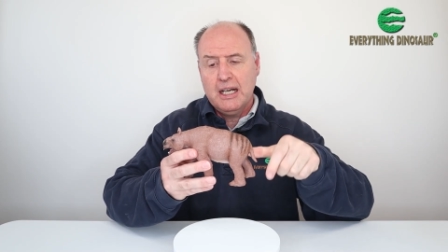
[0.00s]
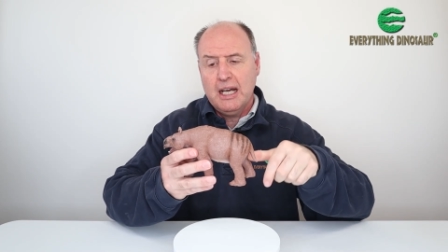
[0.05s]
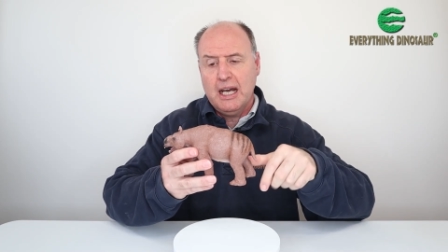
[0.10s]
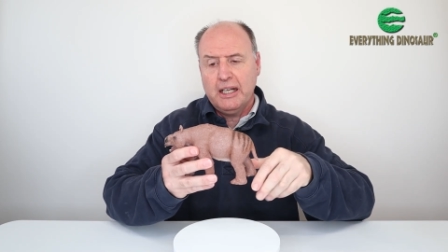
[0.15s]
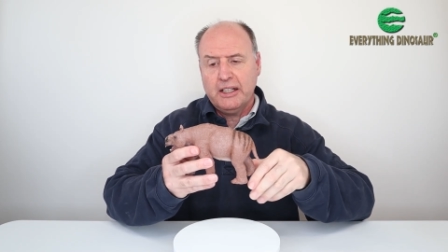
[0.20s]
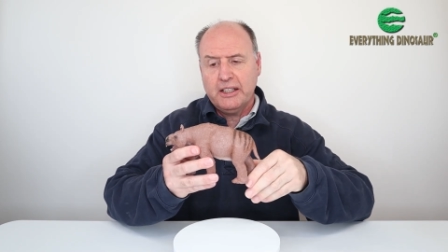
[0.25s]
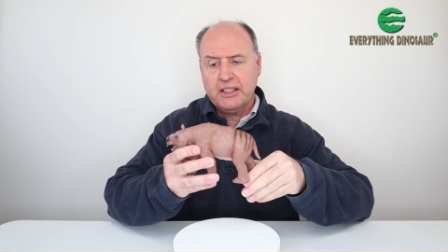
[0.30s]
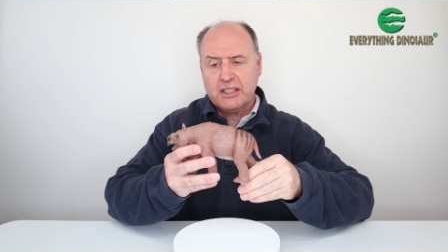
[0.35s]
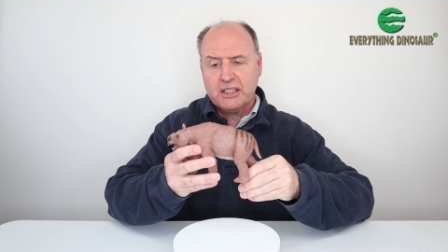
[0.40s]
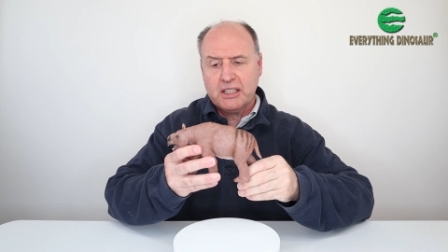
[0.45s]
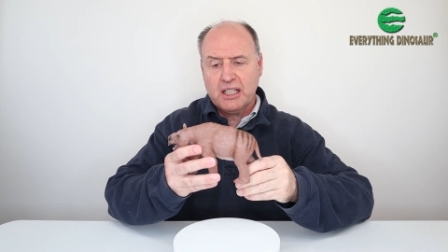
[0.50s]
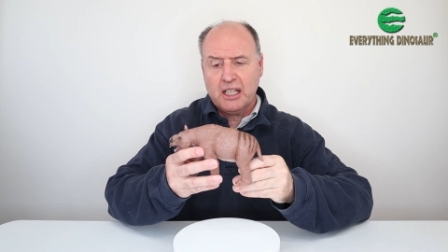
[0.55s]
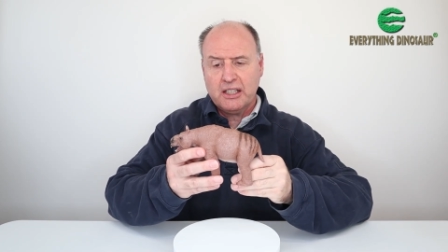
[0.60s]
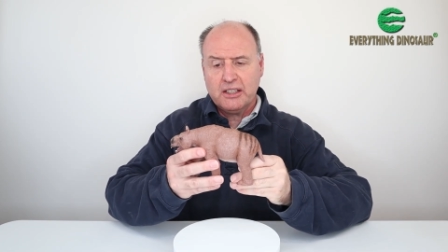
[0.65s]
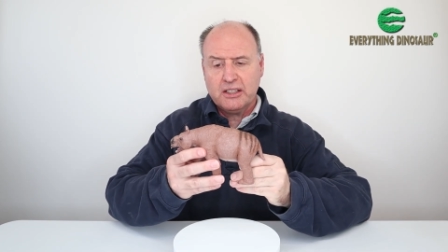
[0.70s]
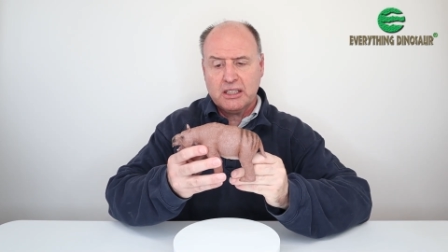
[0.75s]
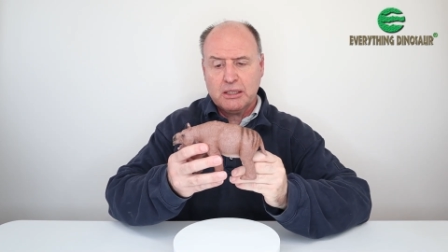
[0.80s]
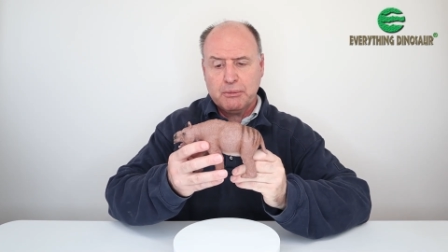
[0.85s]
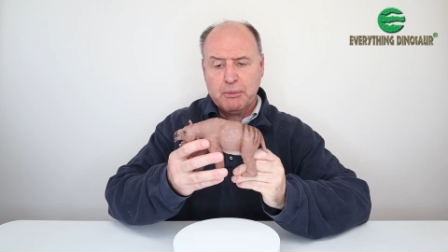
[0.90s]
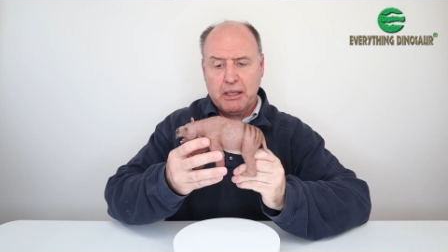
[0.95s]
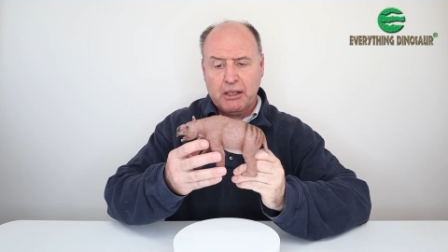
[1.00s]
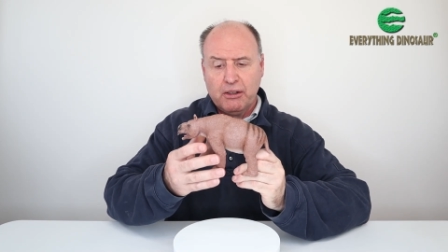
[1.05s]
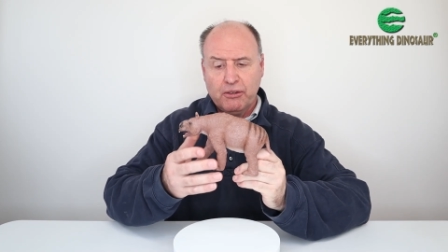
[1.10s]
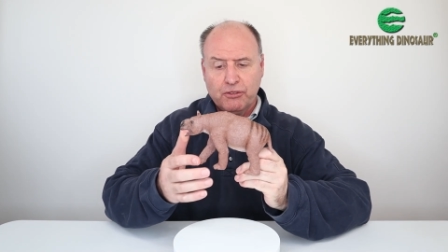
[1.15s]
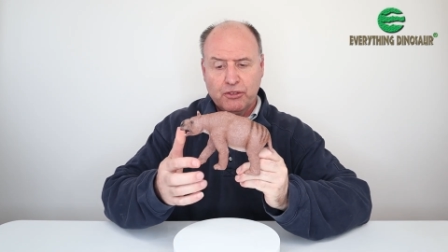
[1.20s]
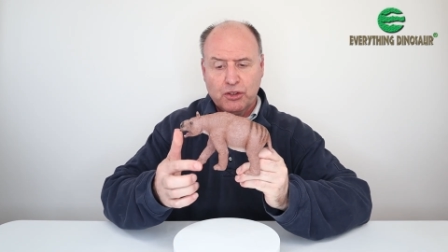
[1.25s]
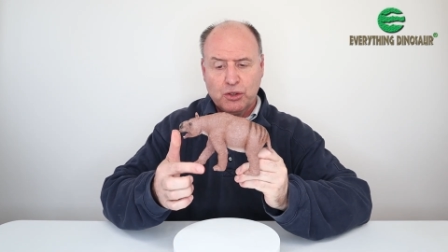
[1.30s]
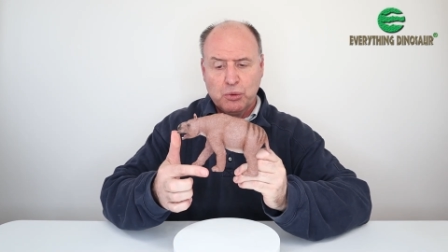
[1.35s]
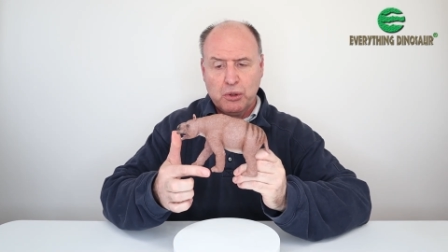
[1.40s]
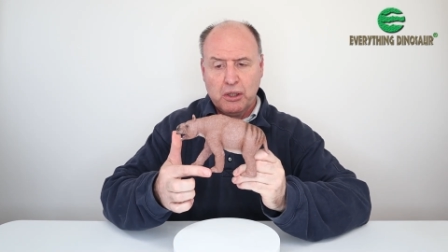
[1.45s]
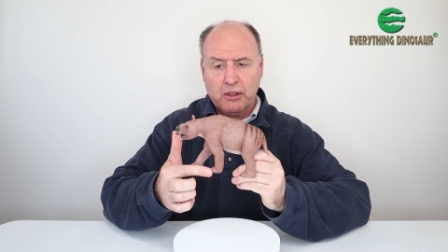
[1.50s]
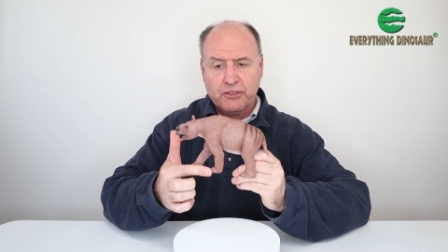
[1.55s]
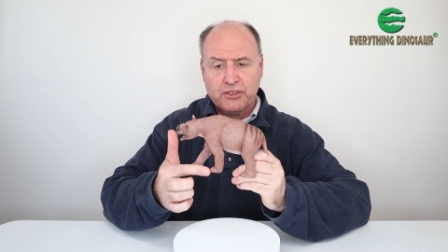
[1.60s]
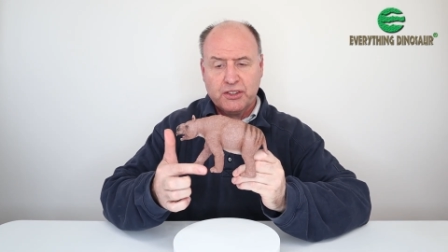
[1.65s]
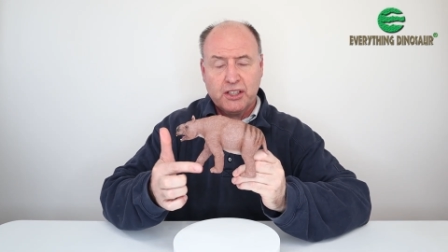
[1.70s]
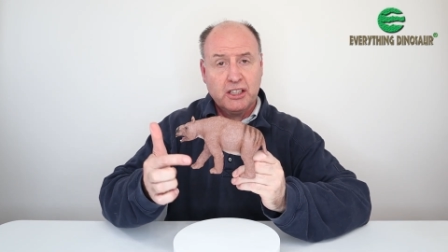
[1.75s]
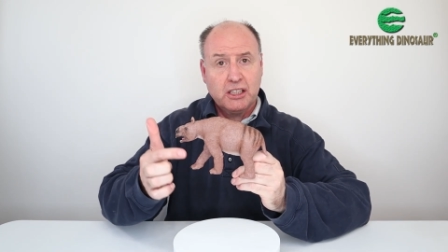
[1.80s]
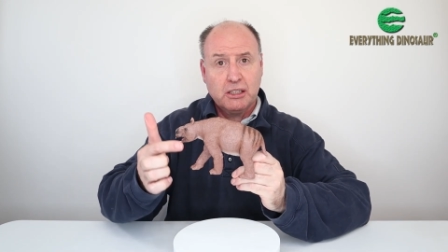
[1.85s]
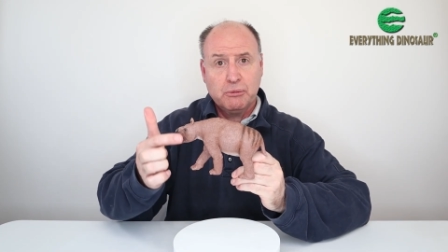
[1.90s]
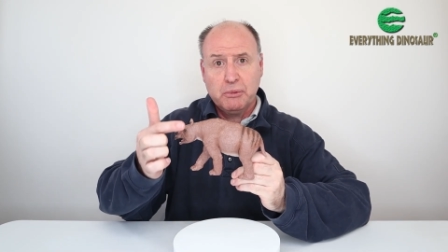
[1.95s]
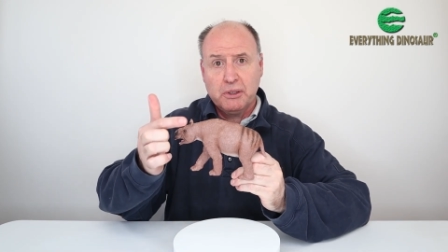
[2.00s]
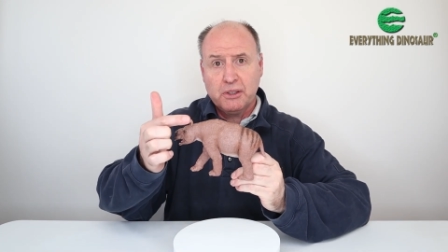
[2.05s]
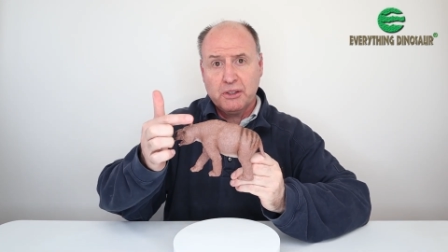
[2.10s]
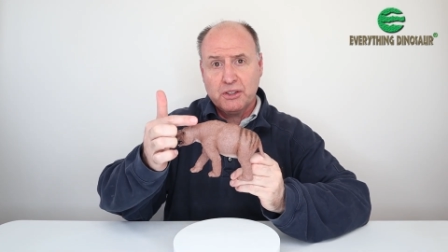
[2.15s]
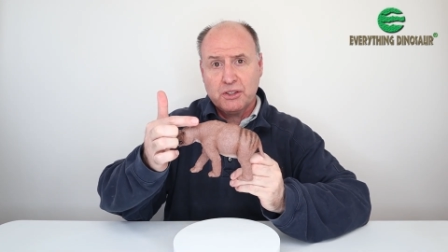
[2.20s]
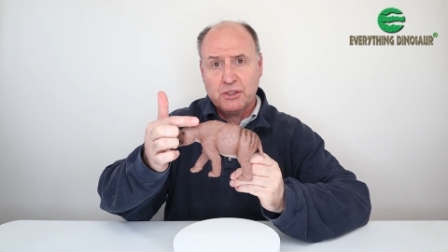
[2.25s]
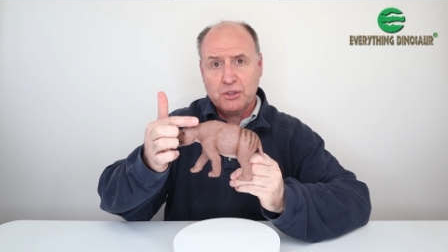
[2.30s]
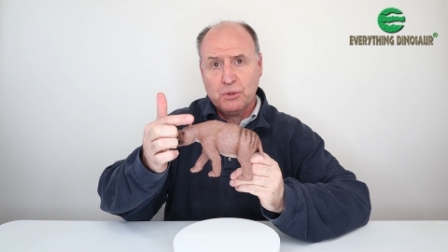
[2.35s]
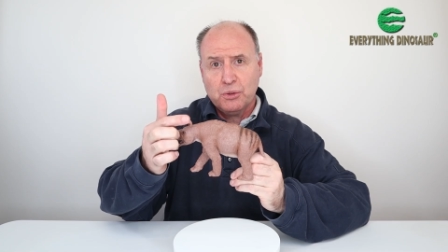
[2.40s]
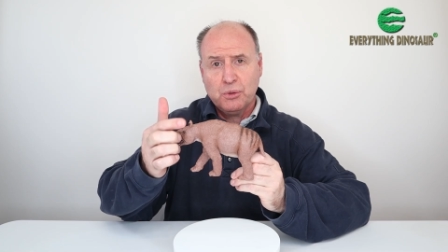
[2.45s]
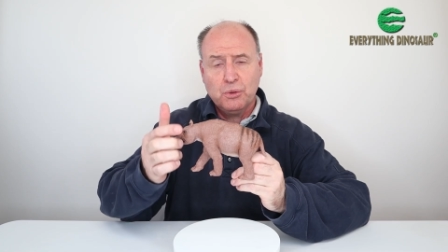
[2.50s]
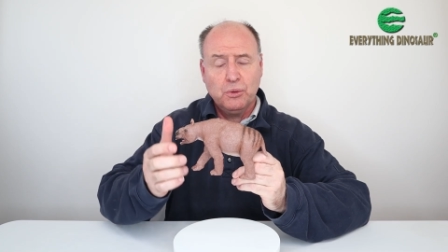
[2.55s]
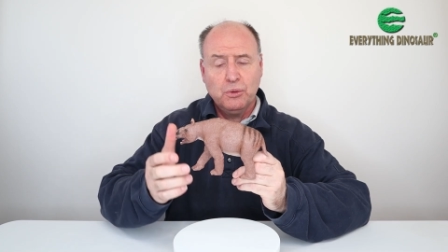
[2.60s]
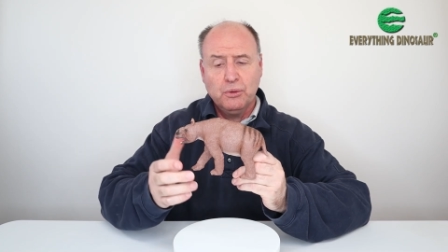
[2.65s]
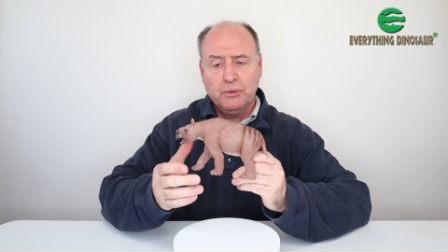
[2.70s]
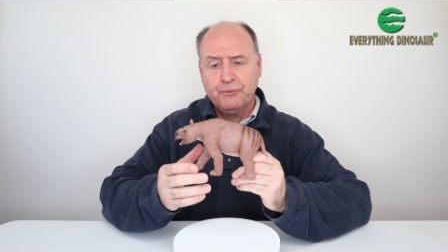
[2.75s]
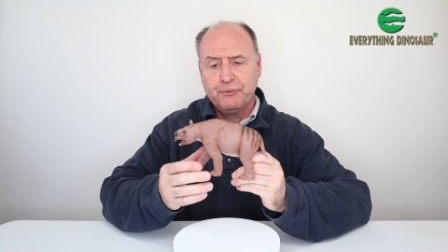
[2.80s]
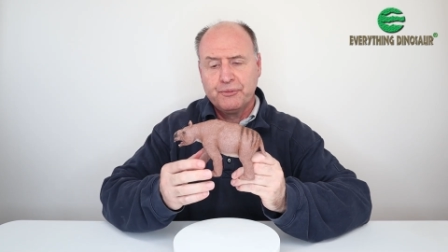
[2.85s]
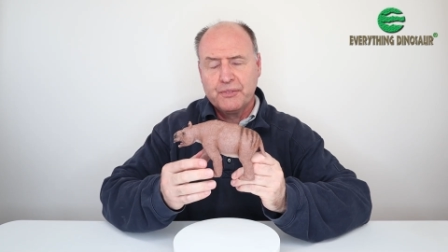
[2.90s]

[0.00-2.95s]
and it stands about 12 centimetres tall.